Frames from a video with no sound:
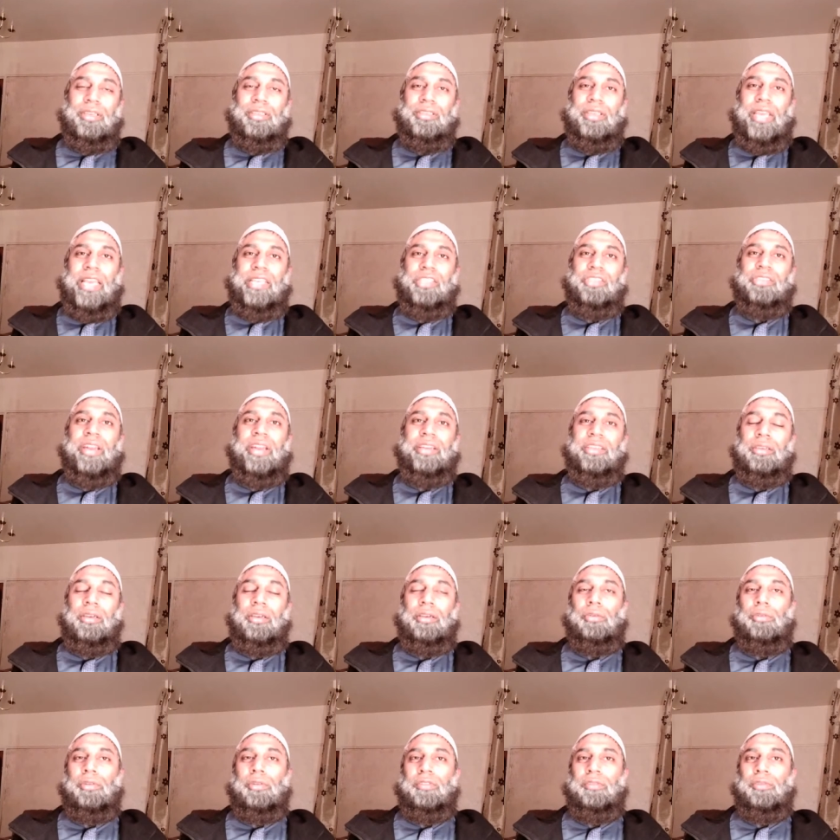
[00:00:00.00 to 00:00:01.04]
extracting a
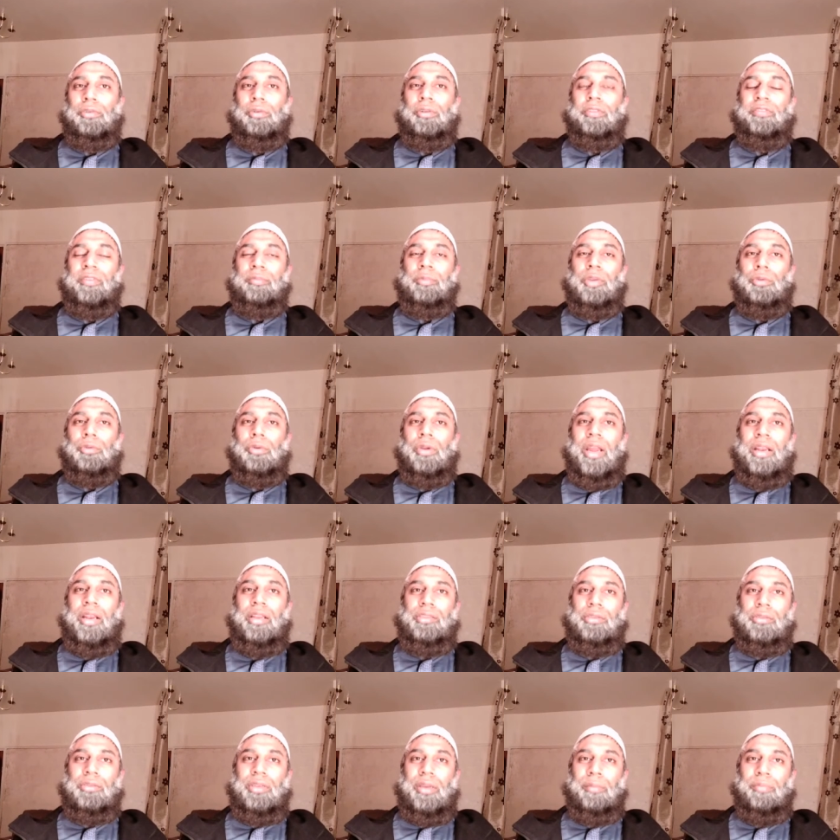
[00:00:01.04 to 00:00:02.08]
rule from the Quran
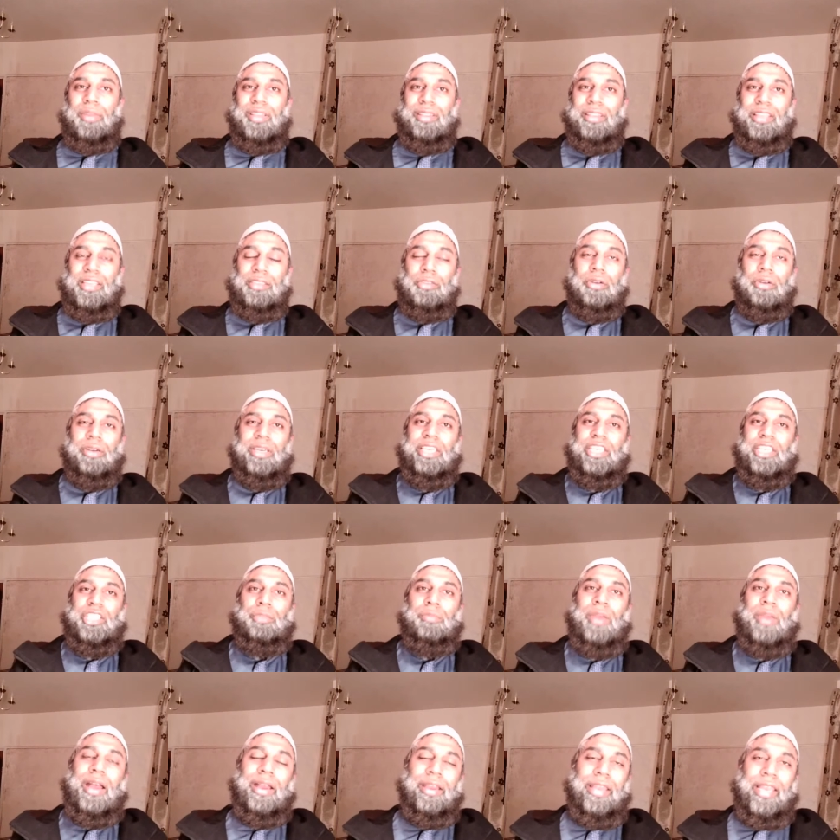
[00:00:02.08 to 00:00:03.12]
and Sunnah, but there's already
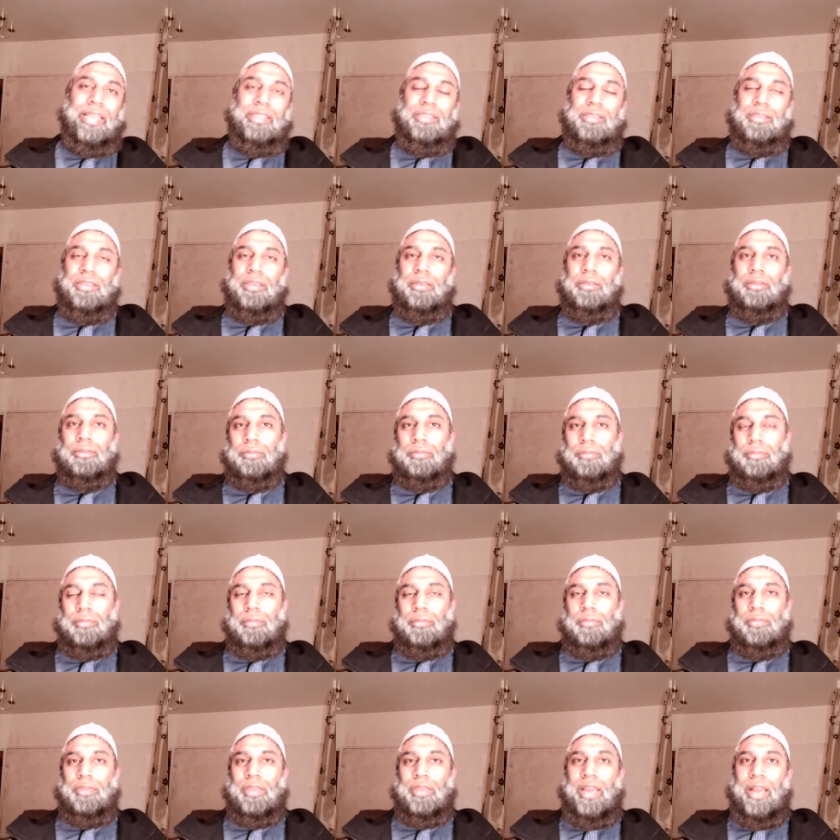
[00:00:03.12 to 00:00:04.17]
ijma' against it,
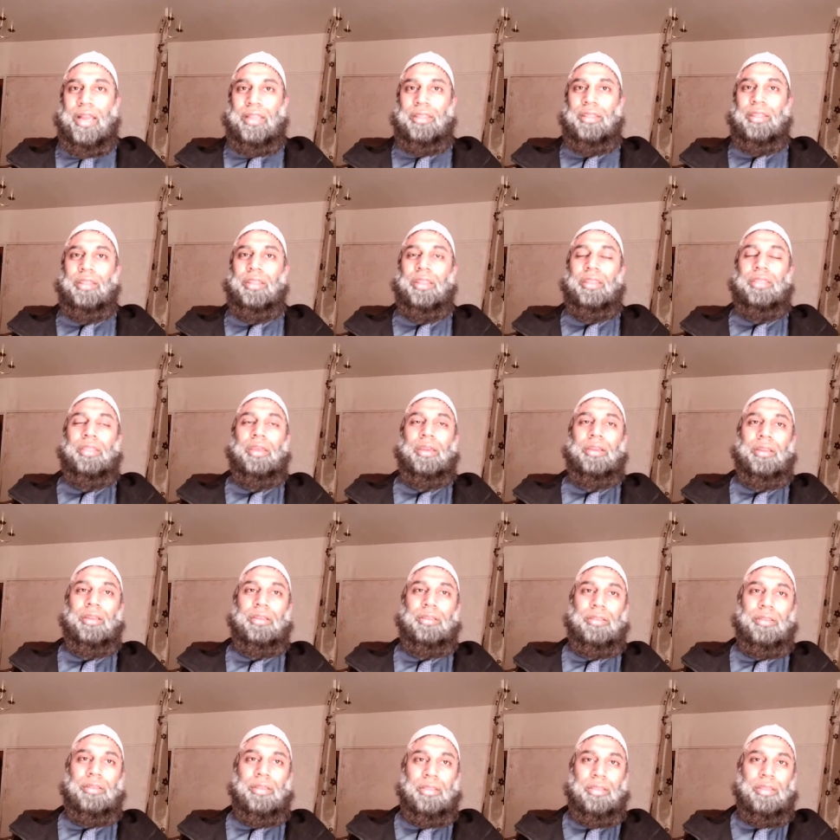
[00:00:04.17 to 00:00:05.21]
and
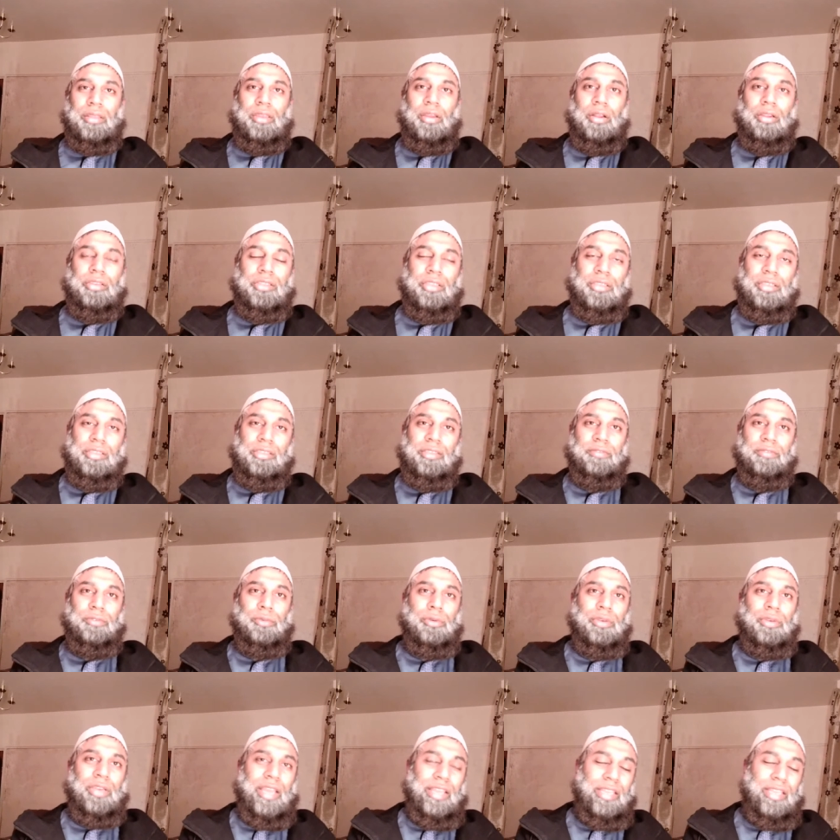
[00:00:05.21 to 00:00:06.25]
the alternative
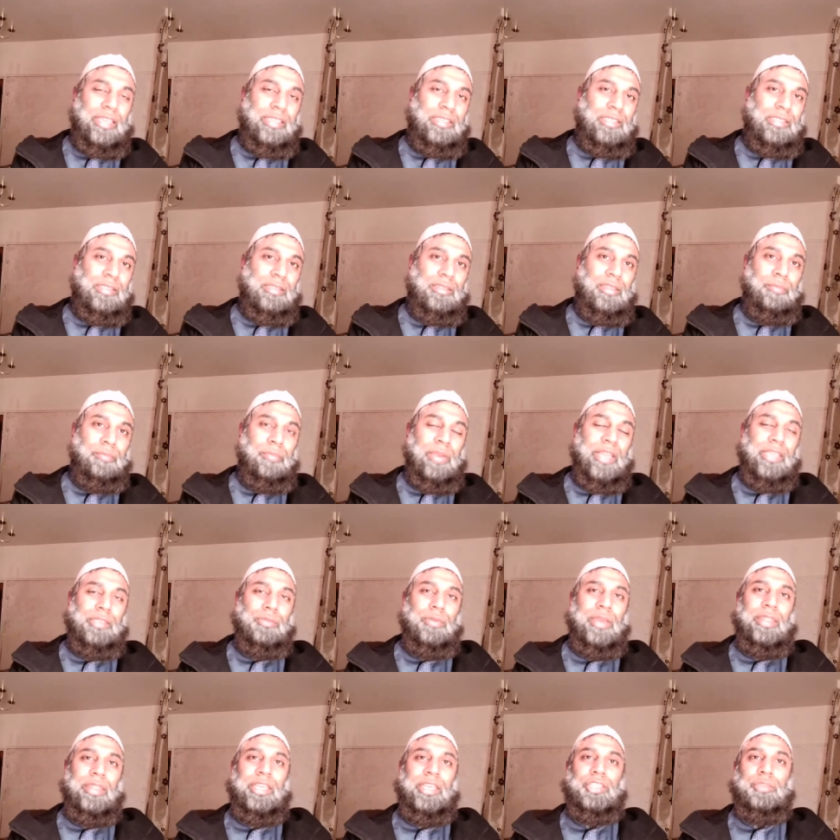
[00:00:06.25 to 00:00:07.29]
rule is the place
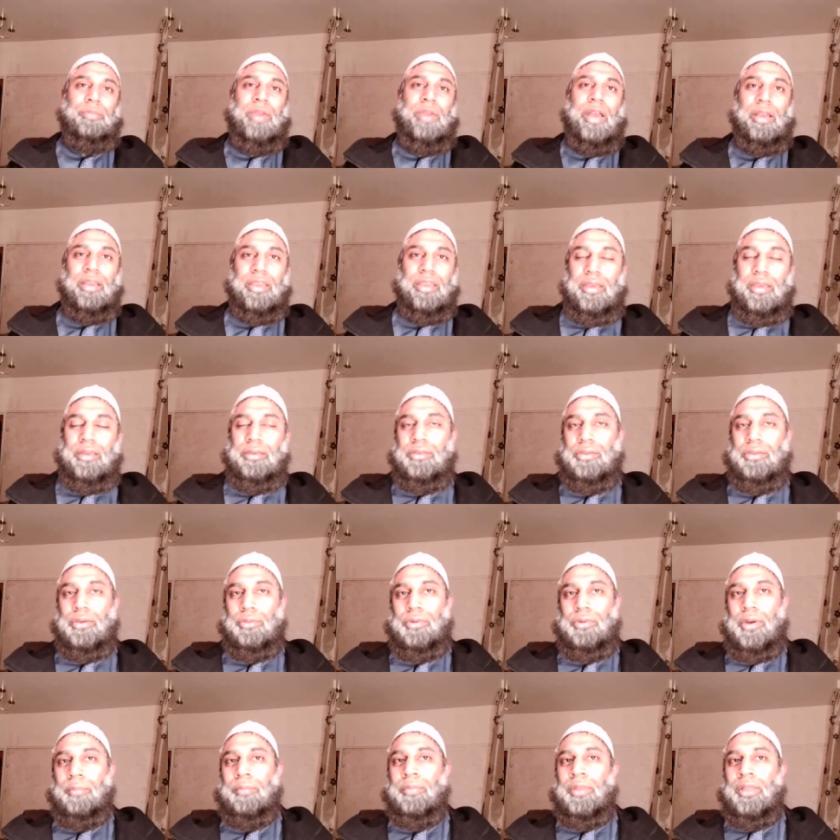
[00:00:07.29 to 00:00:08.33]
where the ijma' occurred.
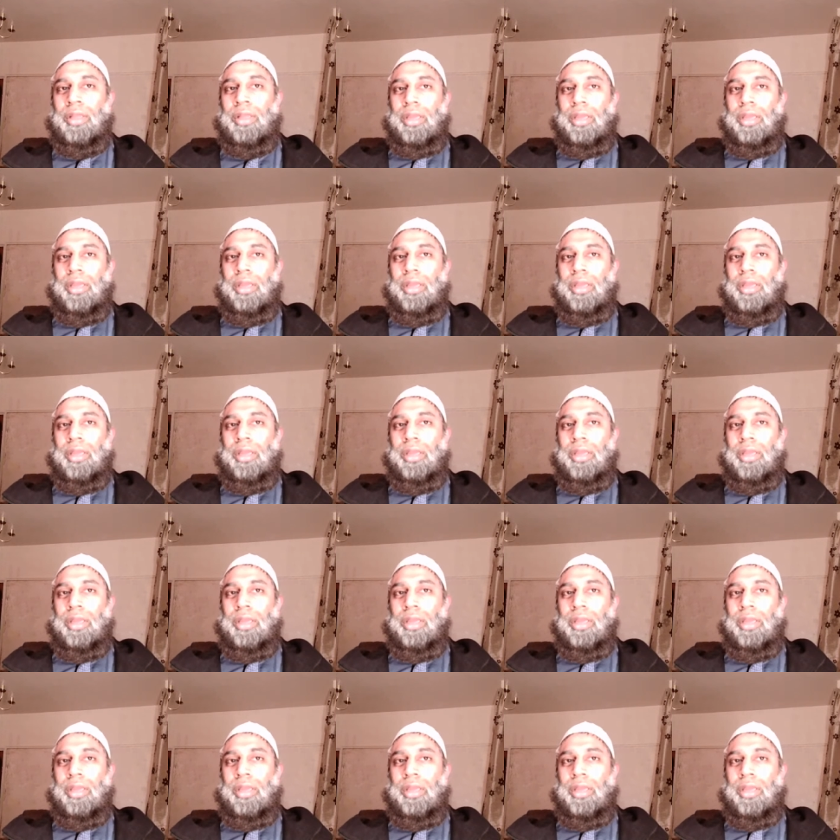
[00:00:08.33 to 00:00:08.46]
So